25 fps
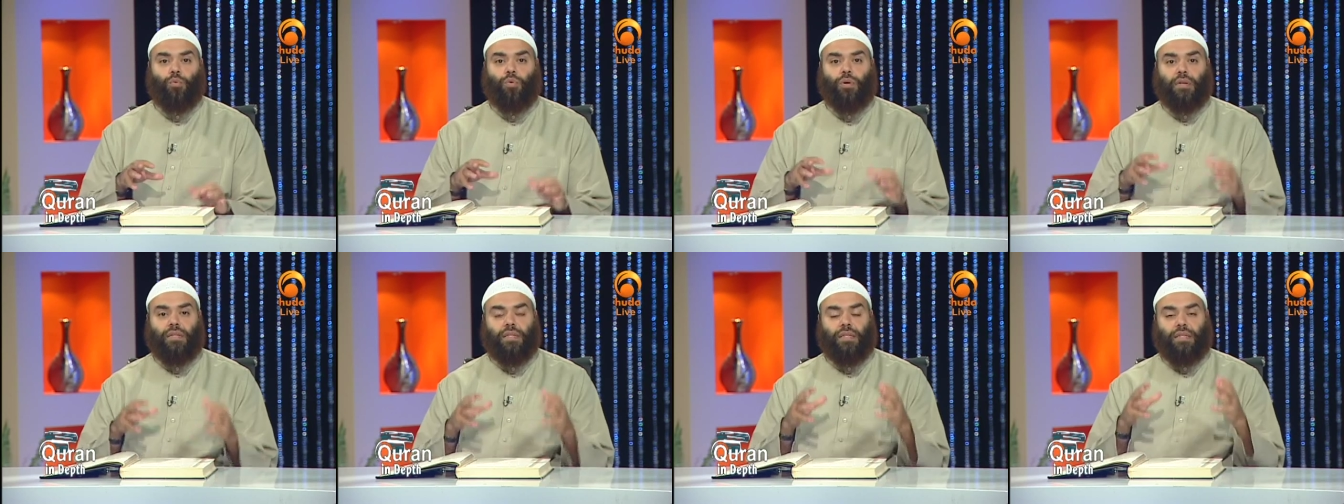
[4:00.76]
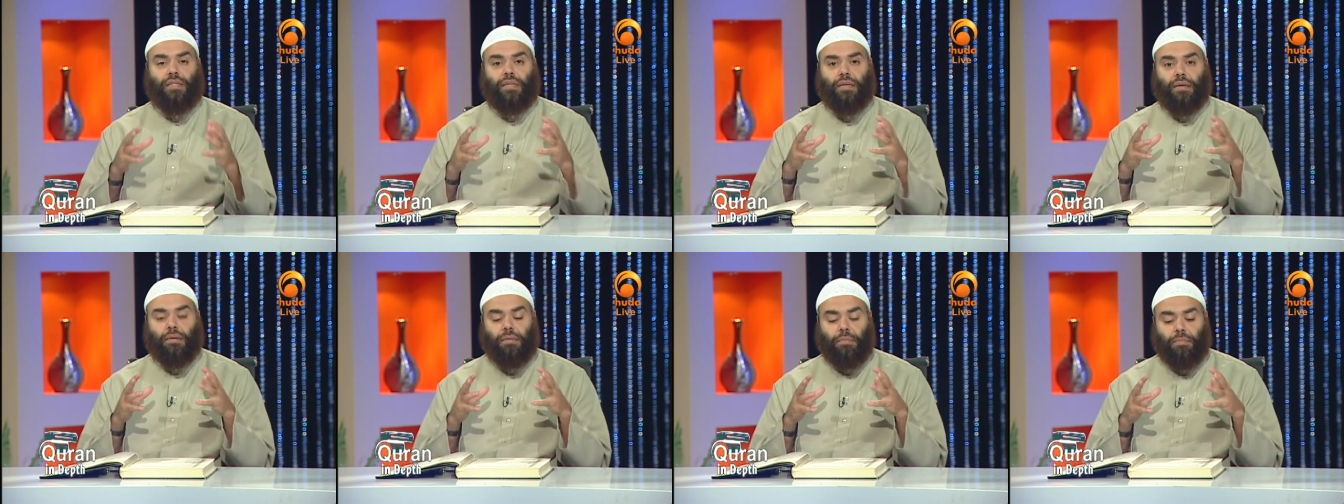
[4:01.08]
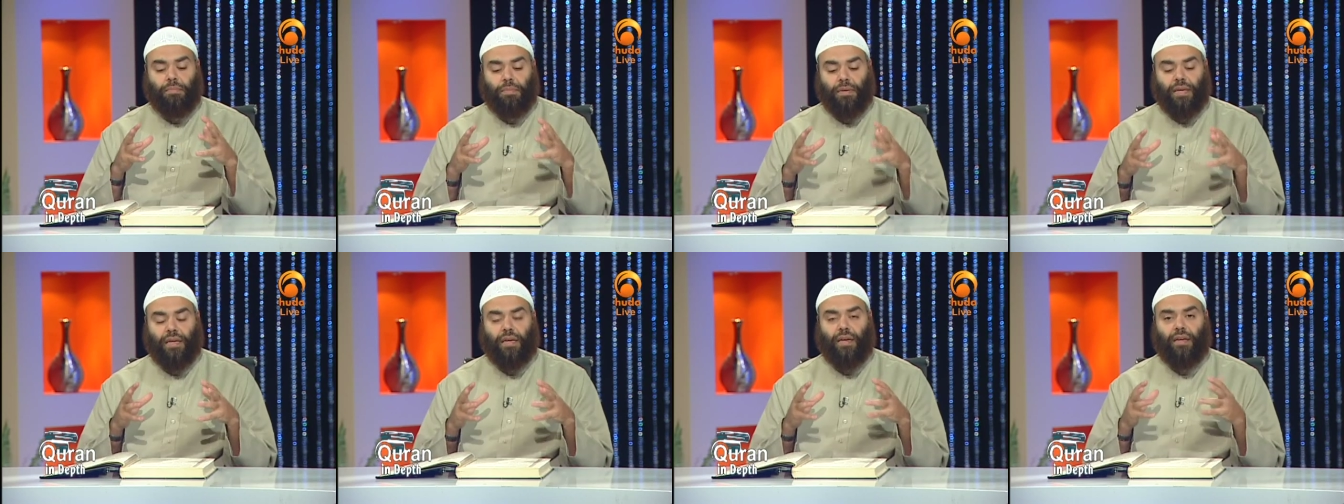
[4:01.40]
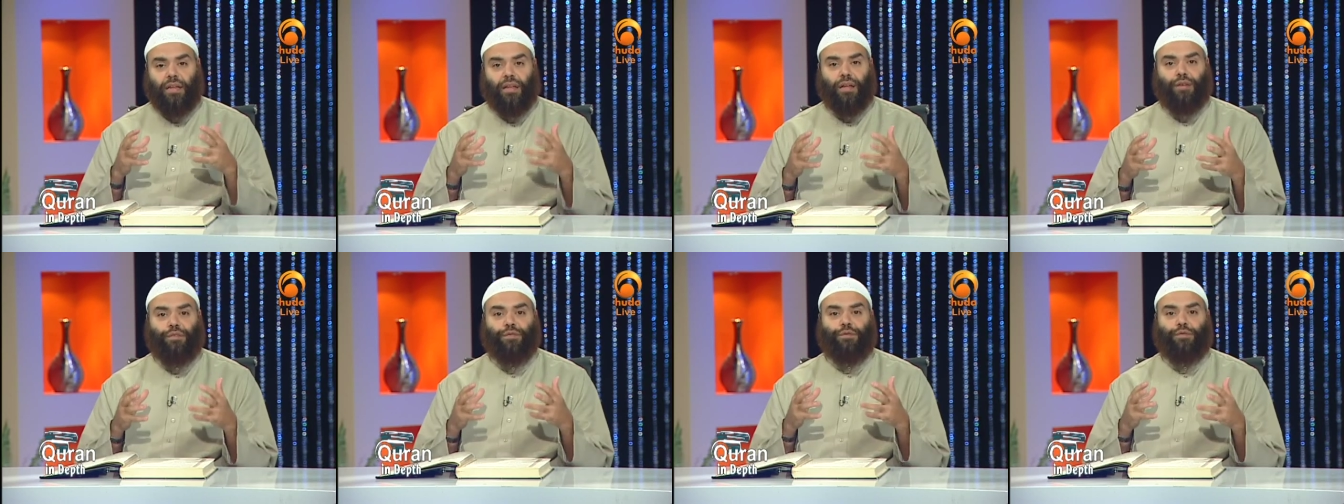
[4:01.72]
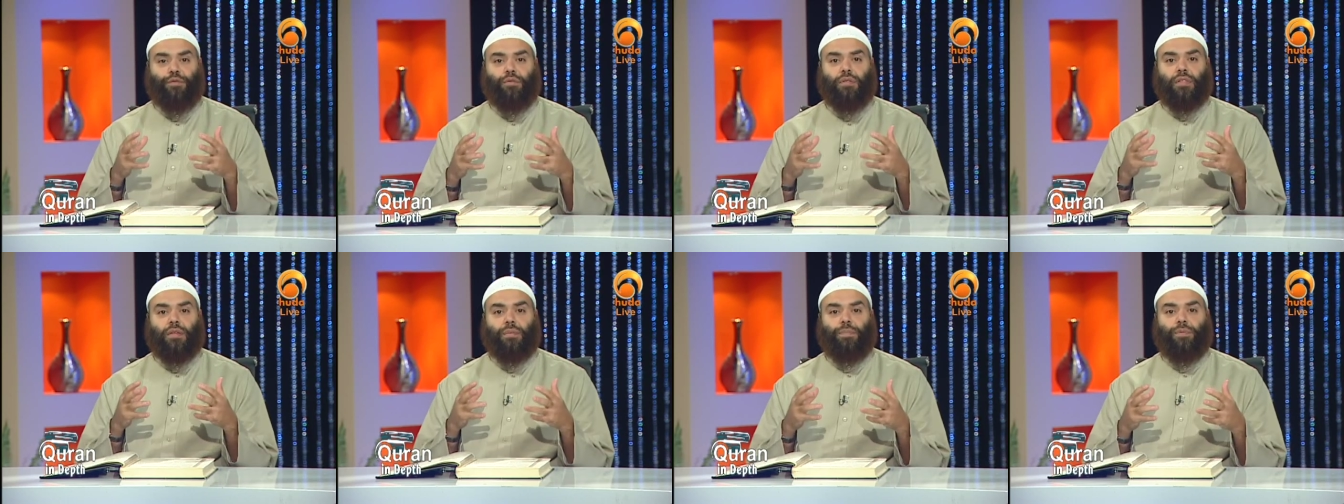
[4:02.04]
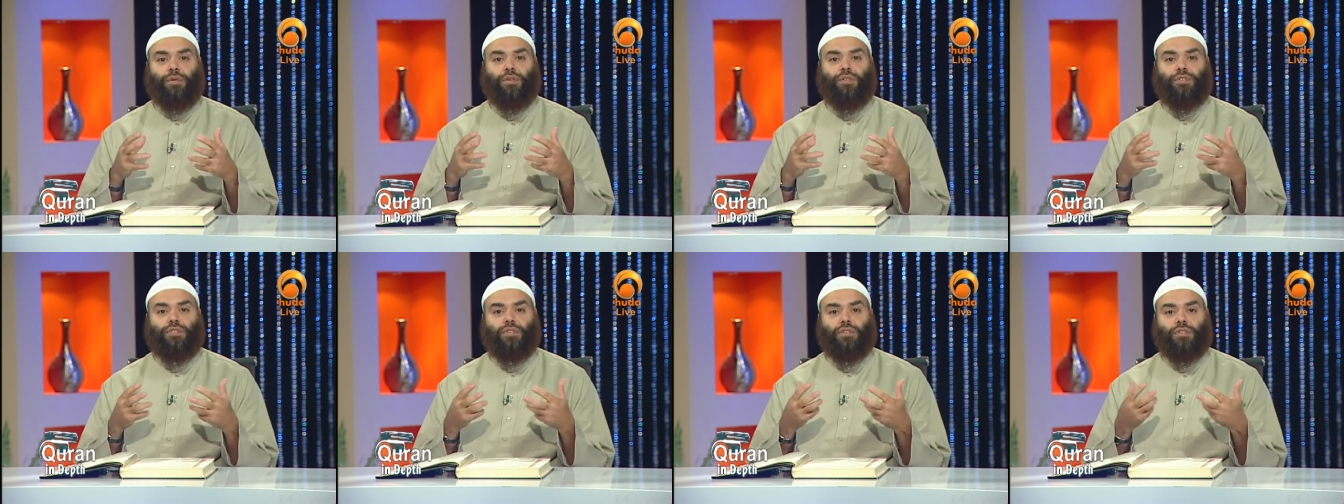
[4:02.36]
would be enough for the
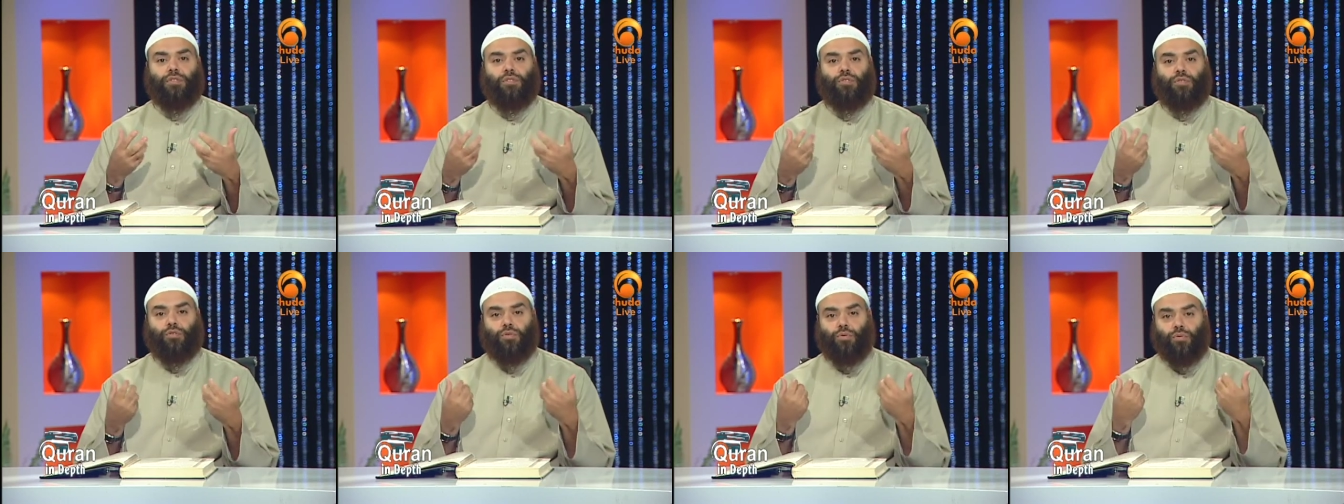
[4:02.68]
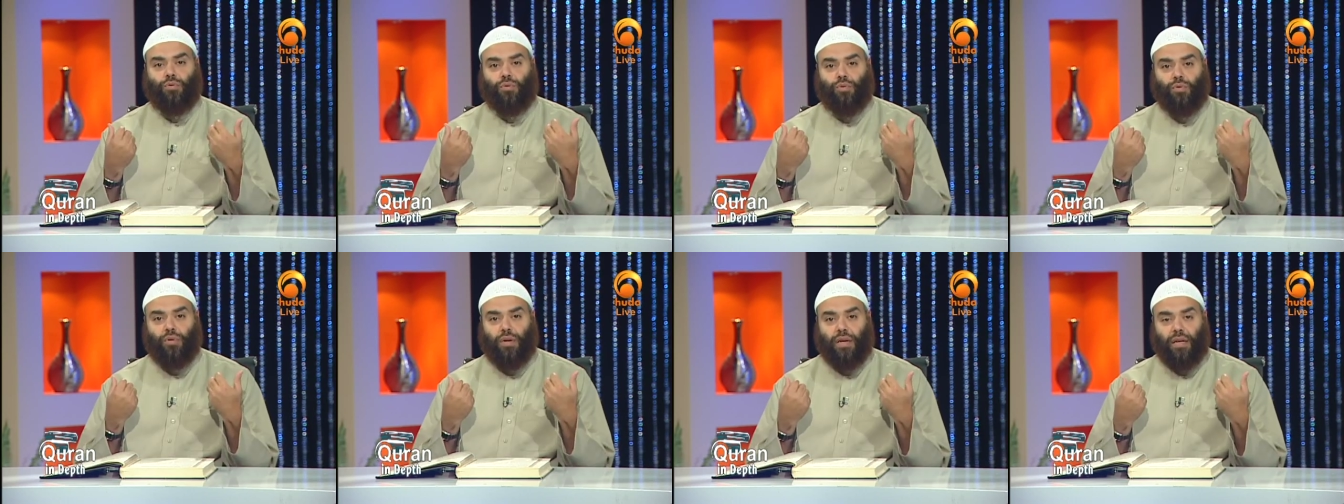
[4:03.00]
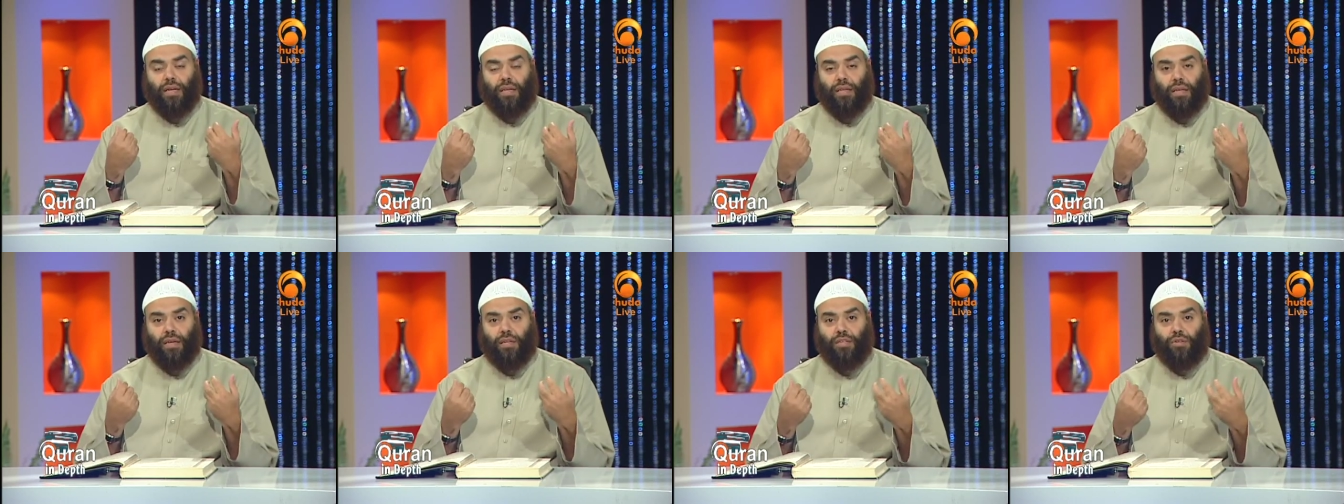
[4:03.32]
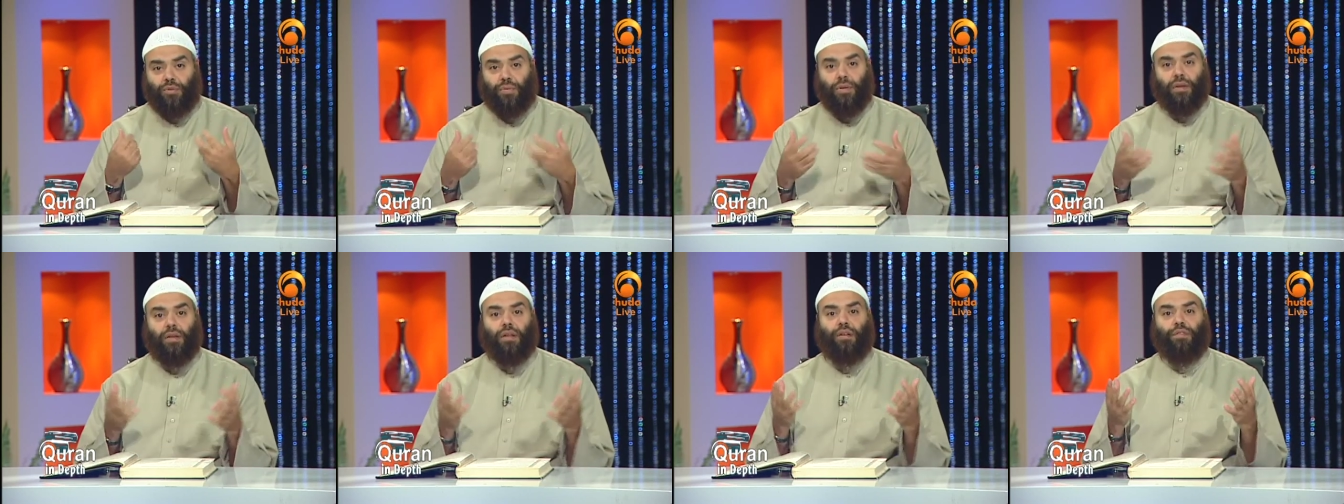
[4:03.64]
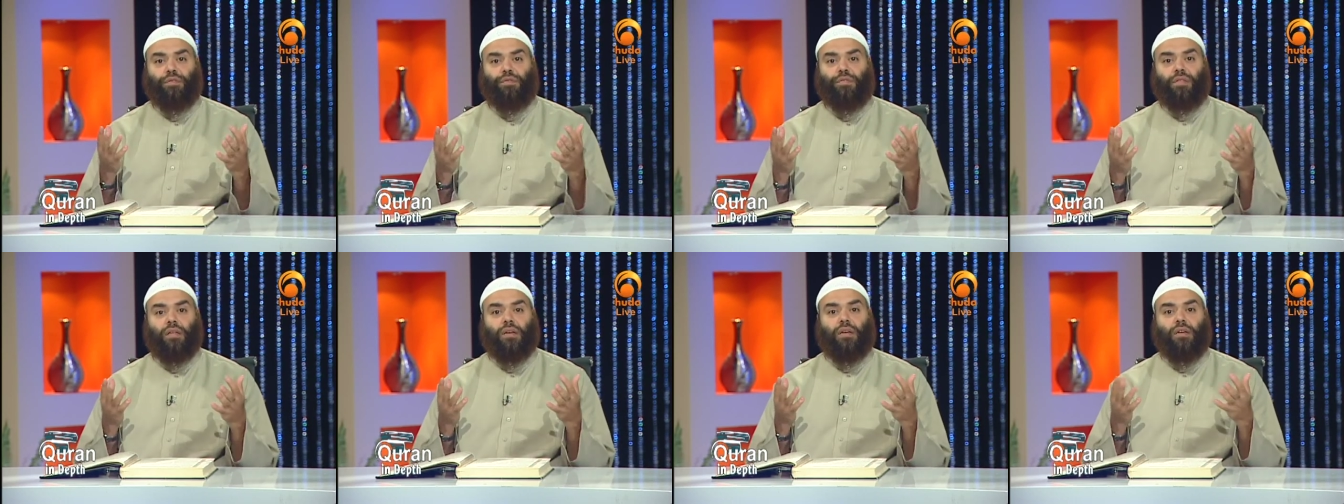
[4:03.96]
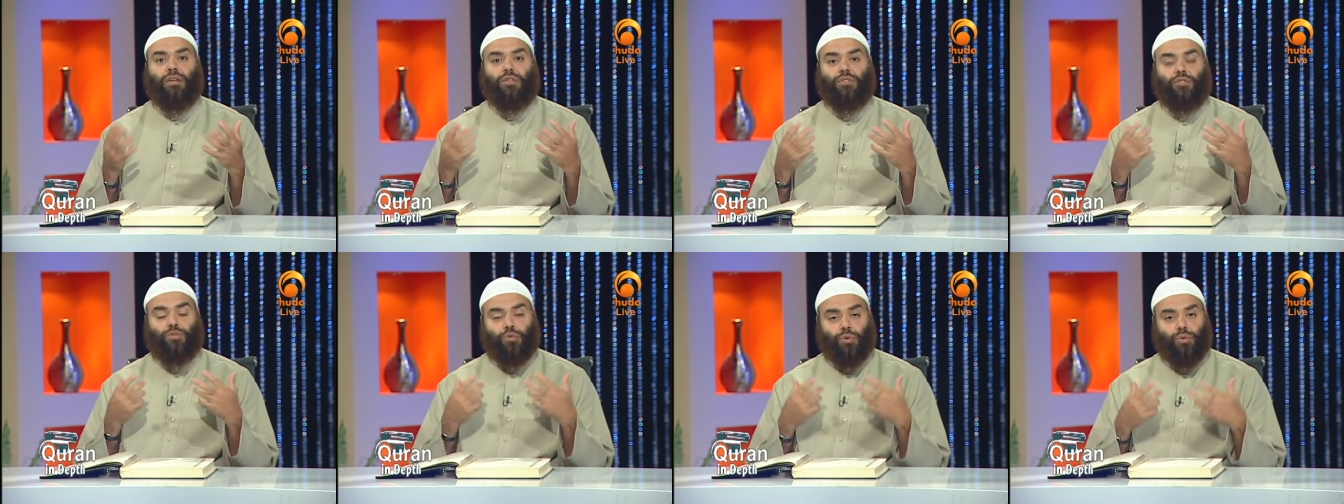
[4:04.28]
person to get rid of
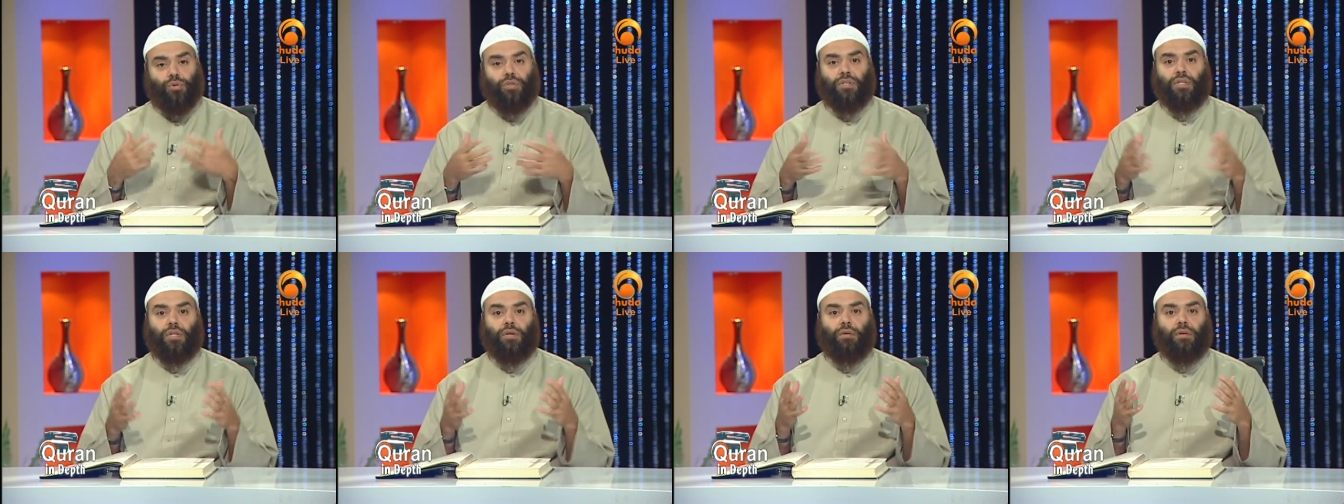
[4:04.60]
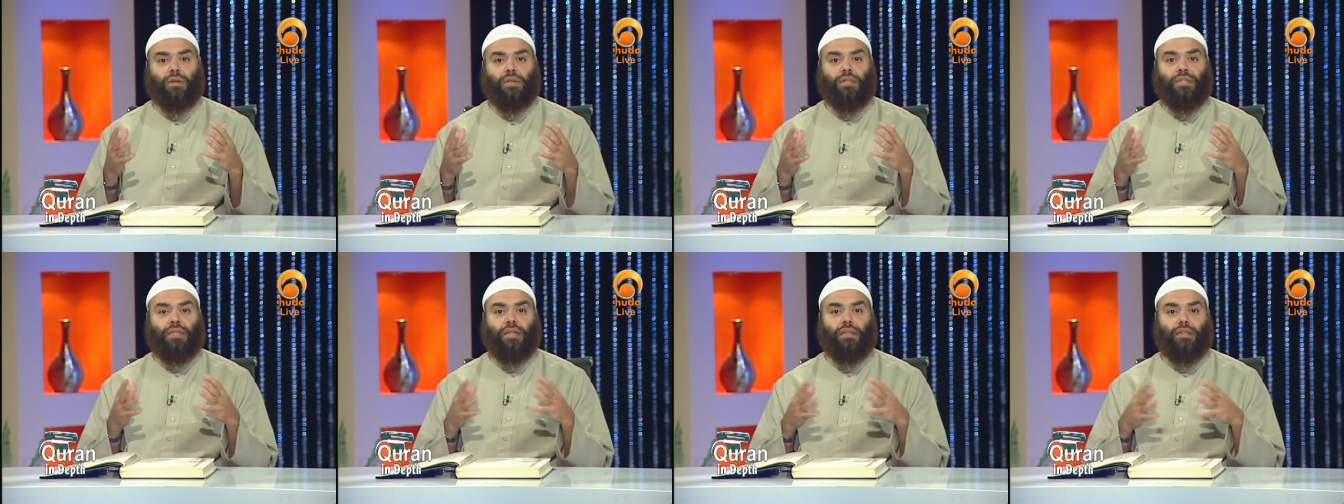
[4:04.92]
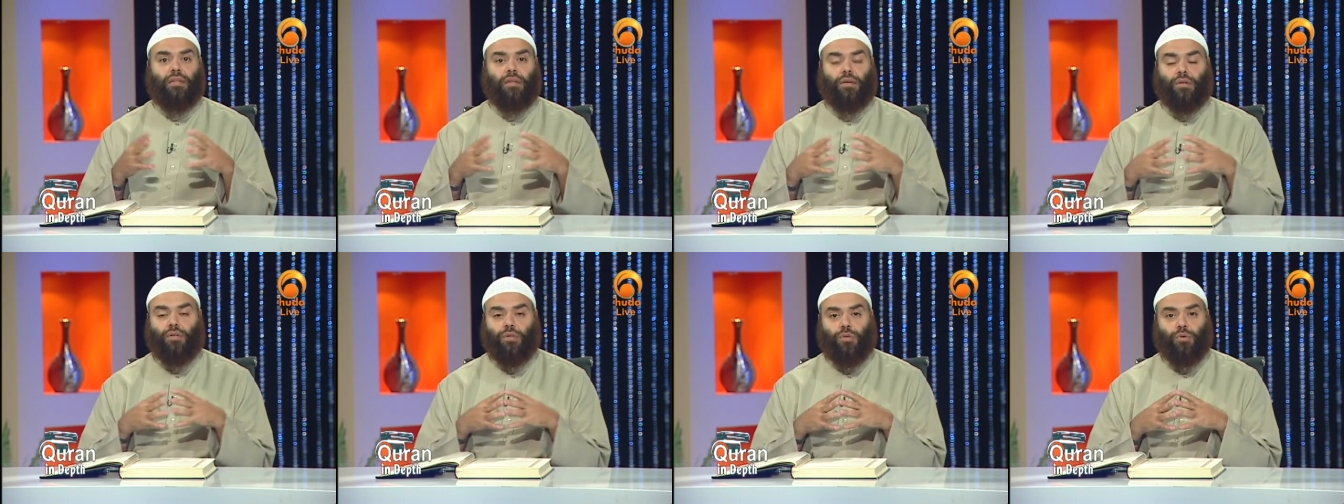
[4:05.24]
the sorcerers and the,